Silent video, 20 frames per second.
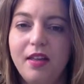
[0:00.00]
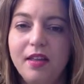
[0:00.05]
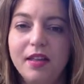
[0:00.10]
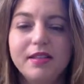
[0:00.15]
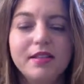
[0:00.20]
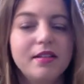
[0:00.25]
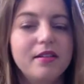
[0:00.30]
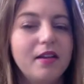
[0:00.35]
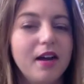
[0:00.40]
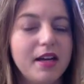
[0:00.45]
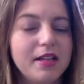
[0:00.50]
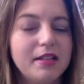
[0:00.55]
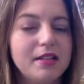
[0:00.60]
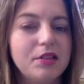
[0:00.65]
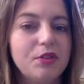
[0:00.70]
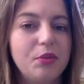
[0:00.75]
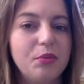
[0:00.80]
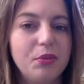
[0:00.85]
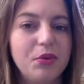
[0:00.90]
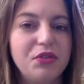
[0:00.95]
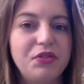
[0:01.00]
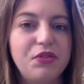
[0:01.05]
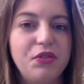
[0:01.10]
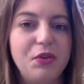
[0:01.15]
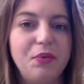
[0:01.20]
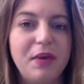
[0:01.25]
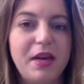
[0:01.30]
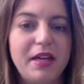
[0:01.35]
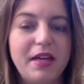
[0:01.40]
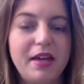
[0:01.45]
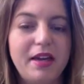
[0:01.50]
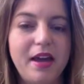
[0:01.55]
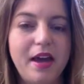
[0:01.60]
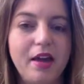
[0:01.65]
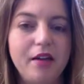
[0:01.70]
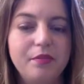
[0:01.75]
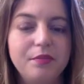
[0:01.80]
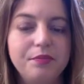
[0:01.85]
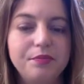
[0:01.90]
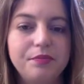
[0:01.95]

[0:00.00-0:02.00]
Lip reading: That's a nice little boost to your bank account.